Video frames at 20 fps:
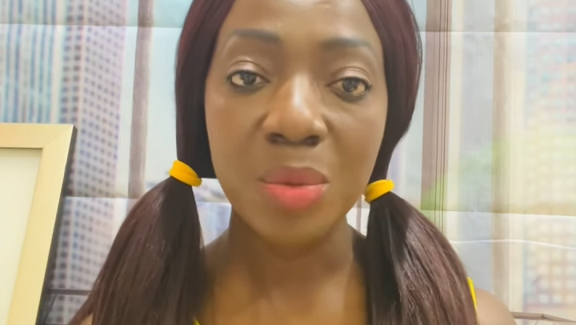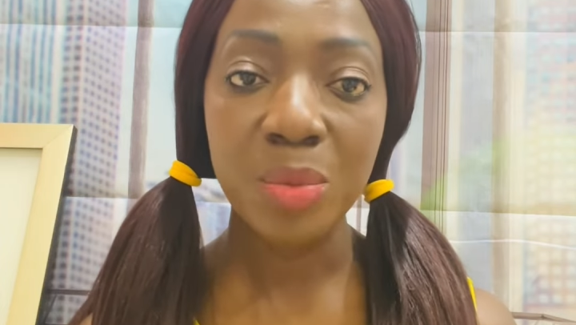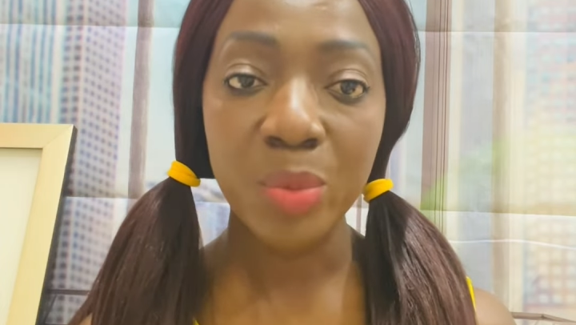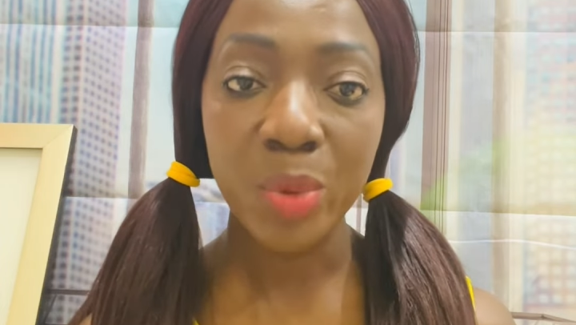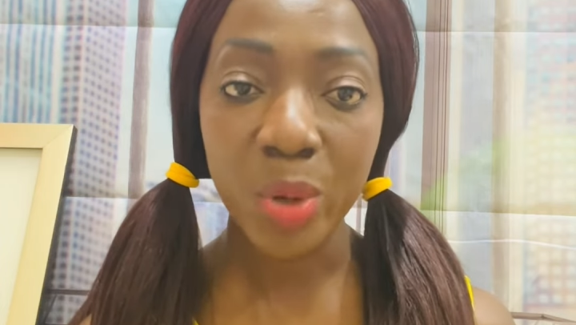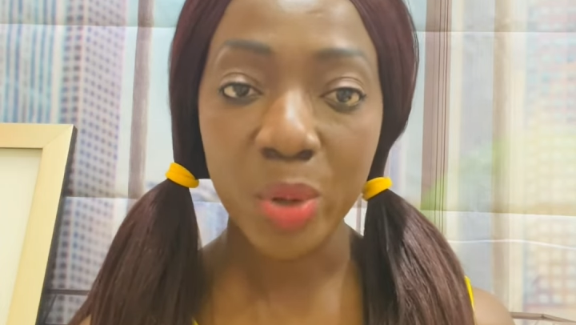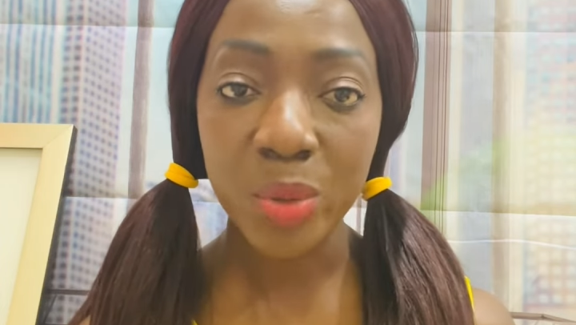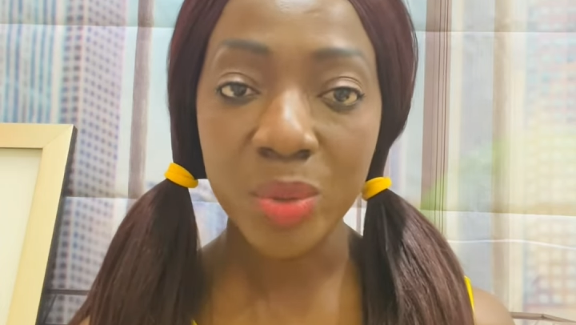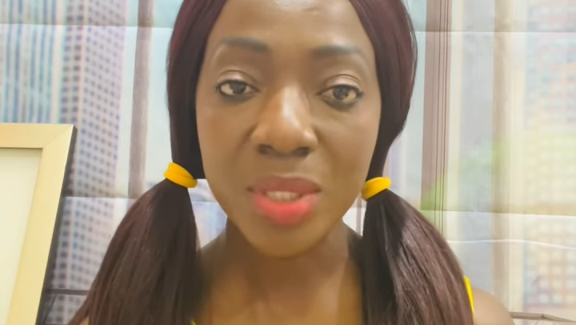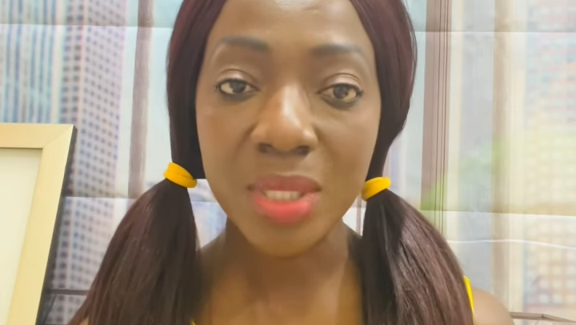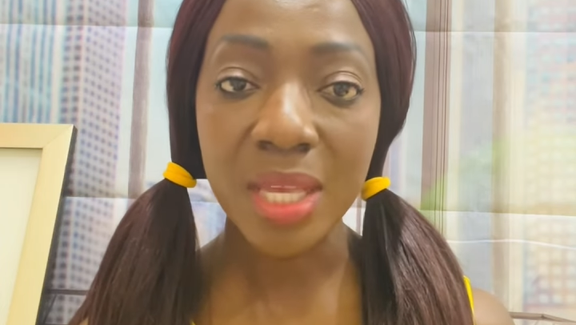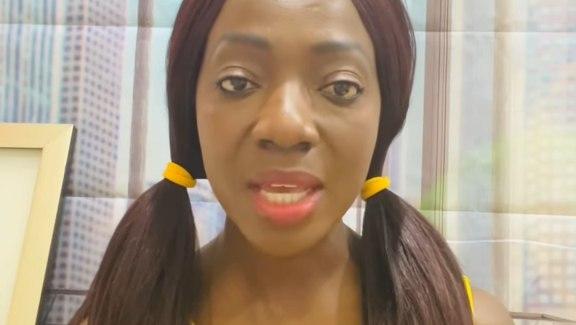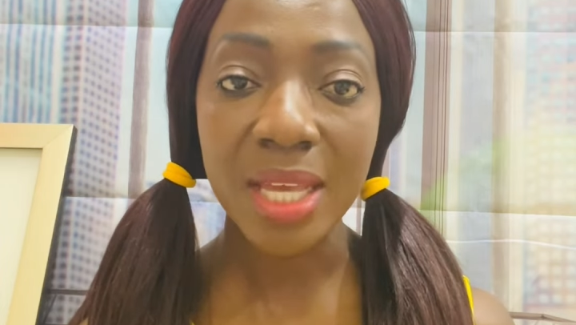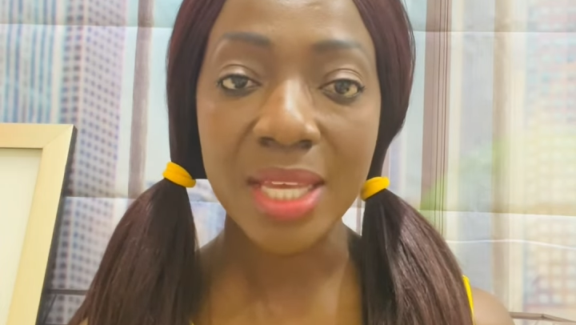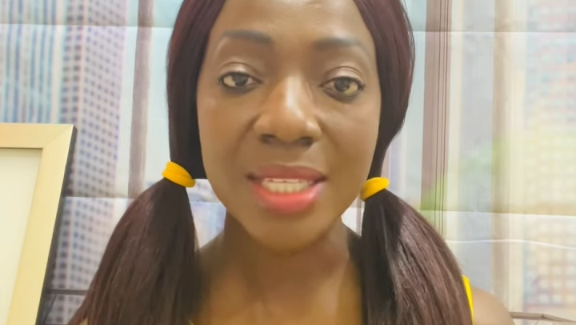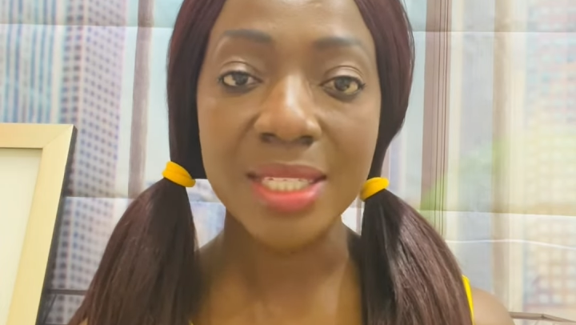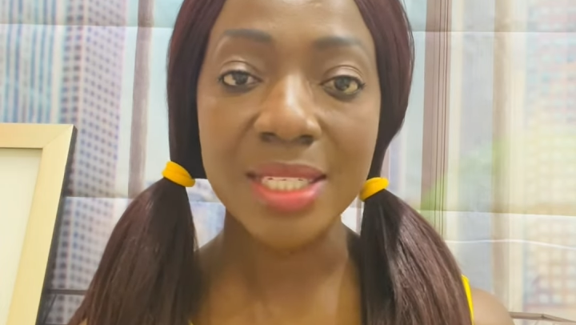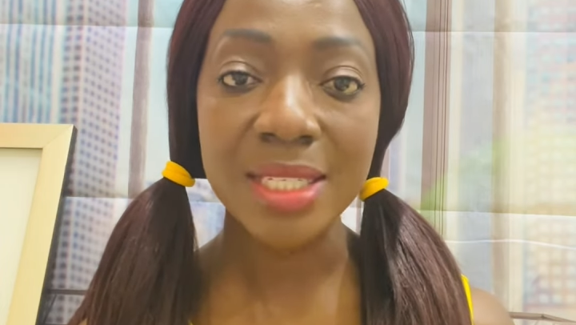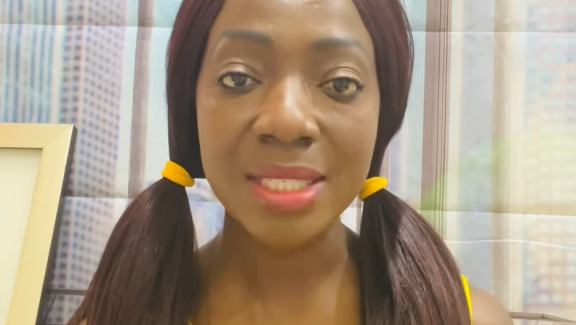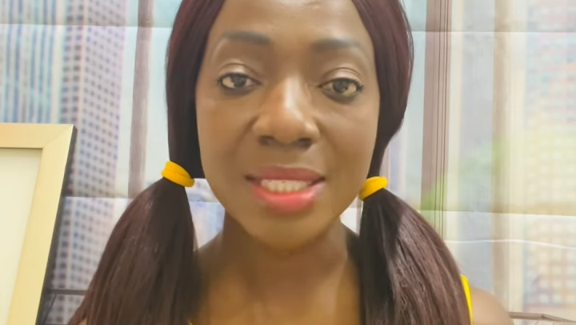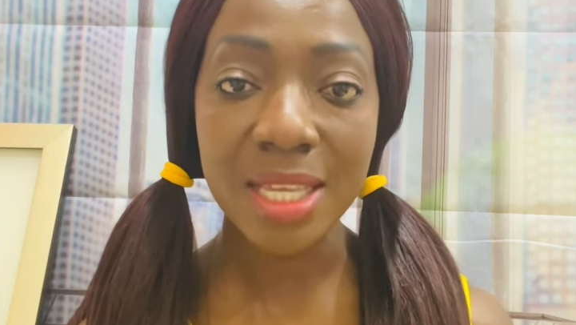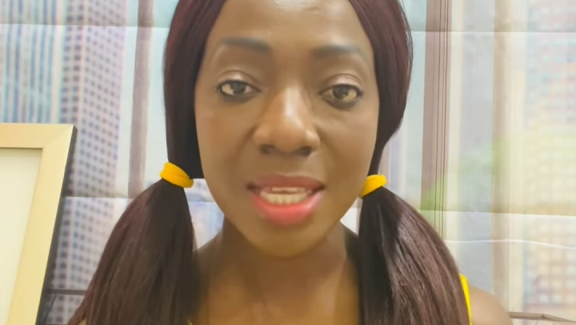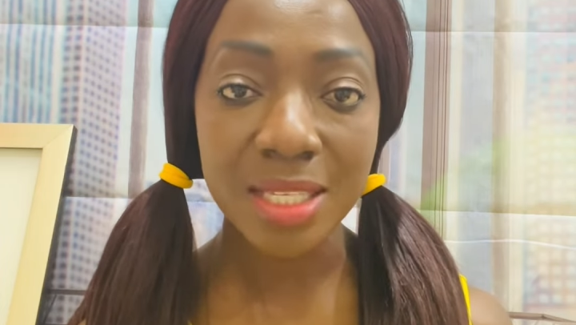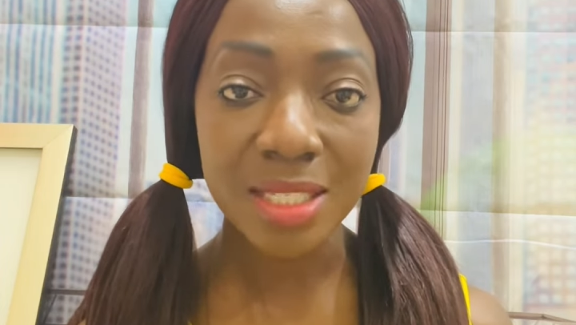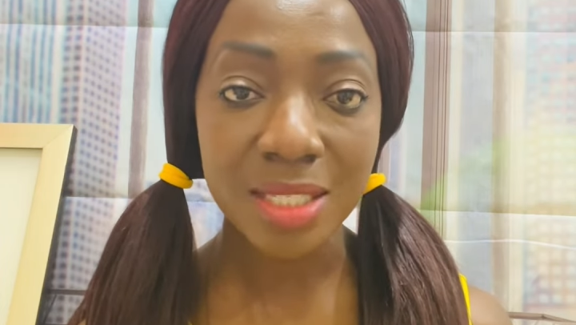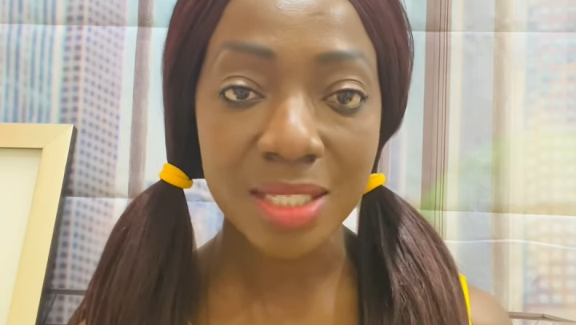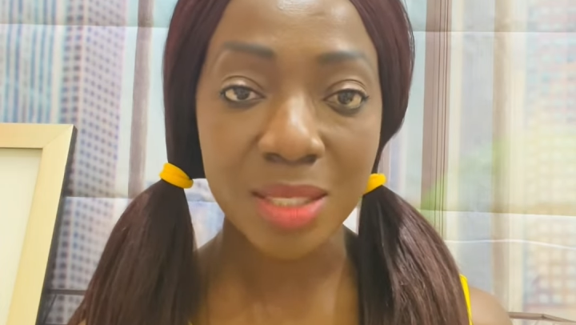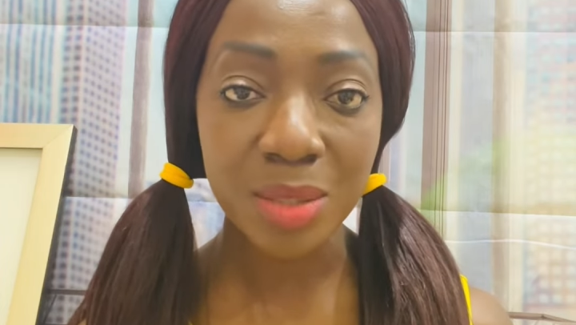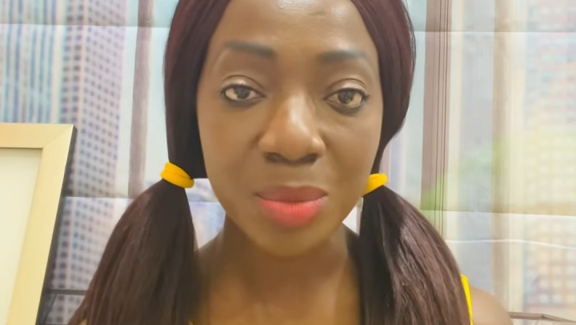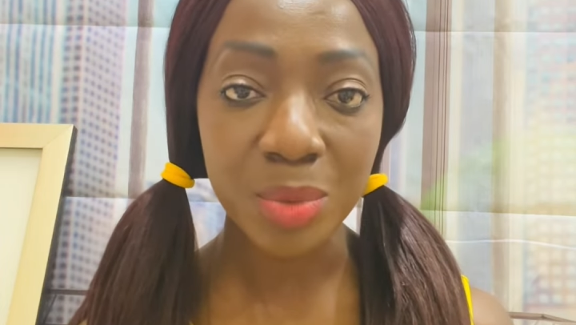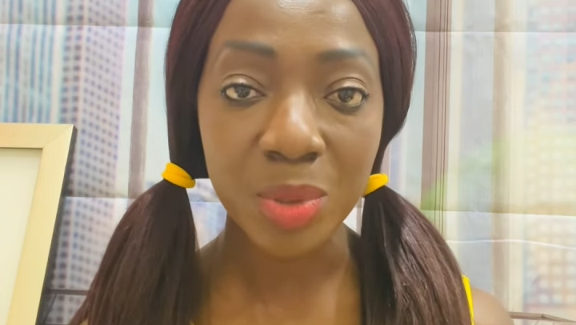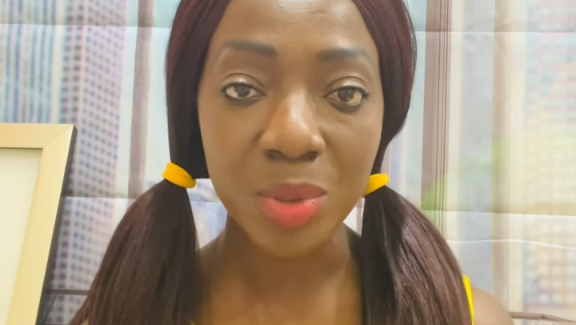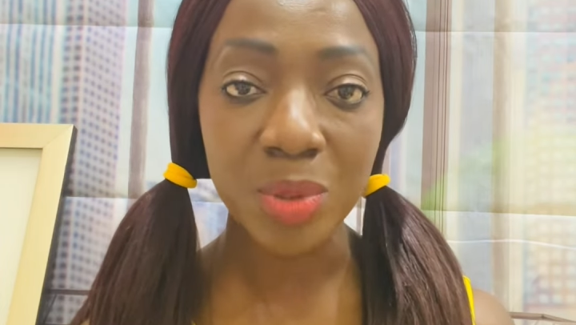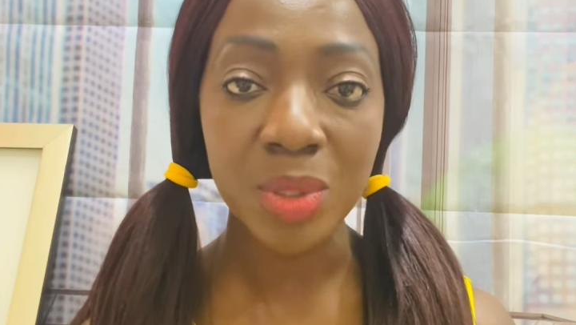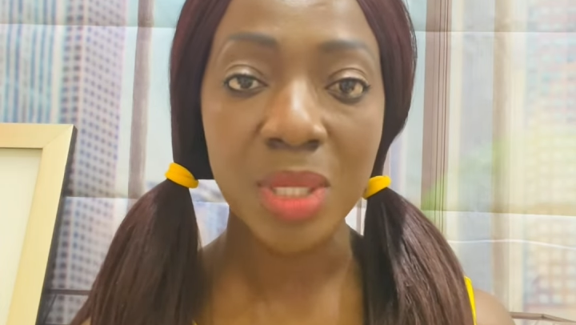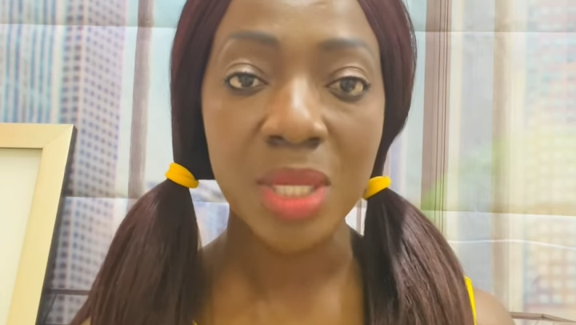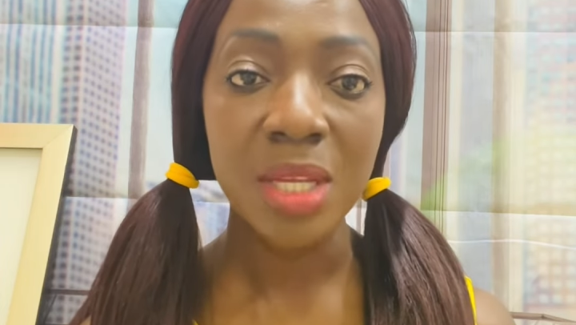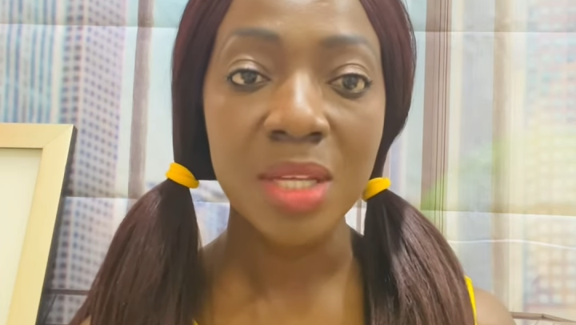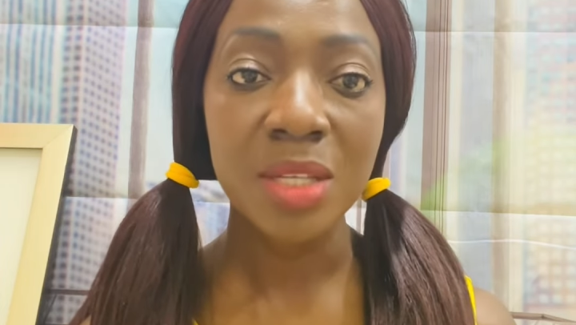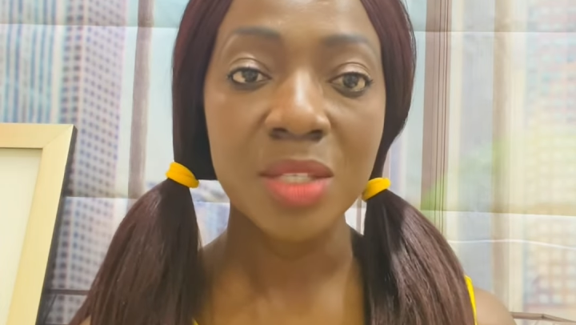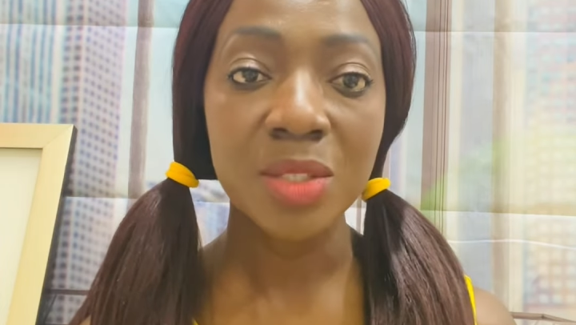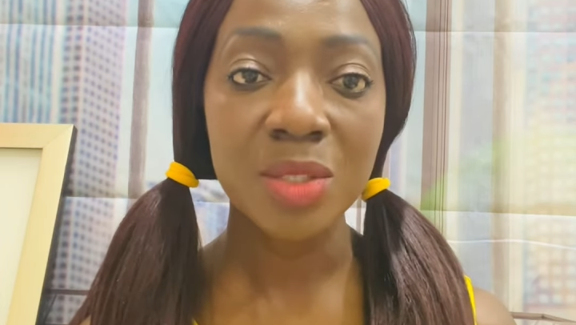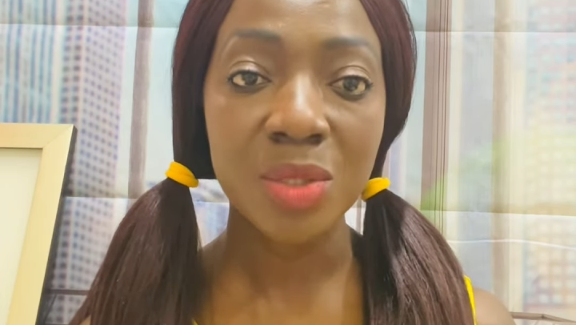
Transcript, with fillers: both are detestable